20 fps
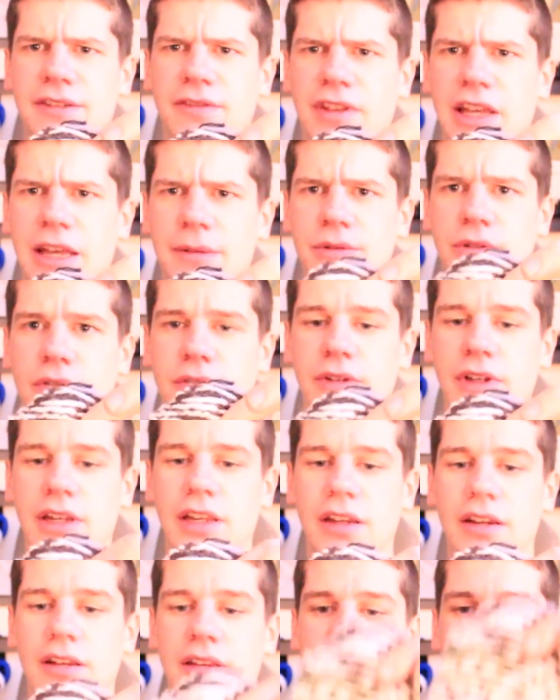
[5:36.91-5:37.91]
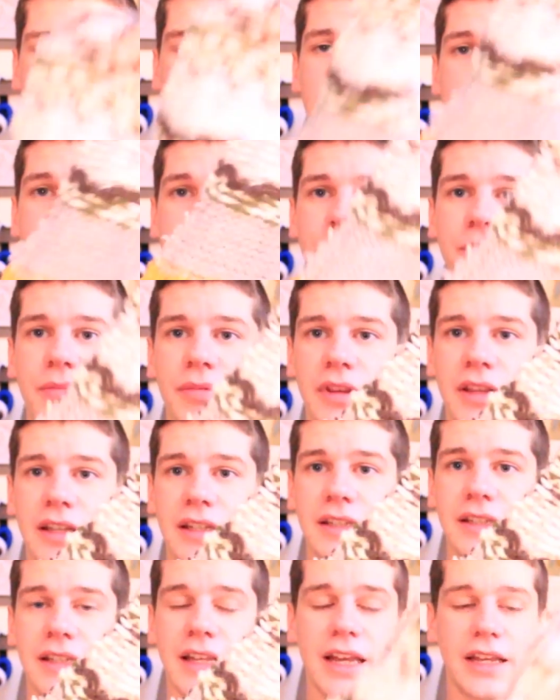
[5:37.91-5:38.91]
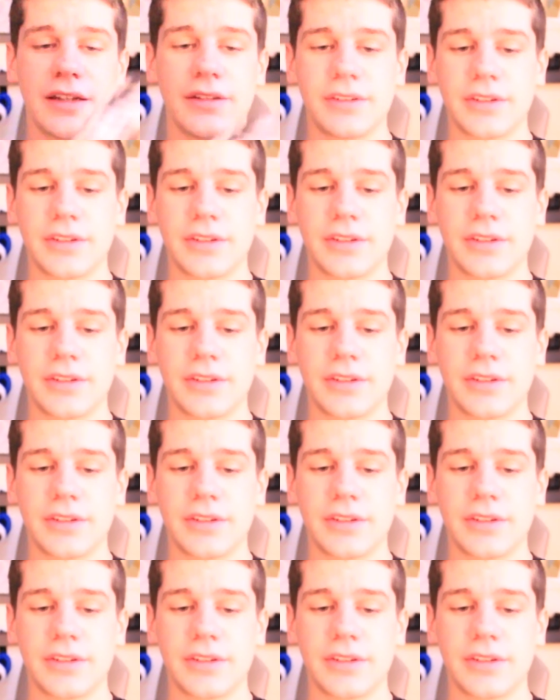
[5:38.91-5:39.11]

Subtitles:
flaps over here that are on this side.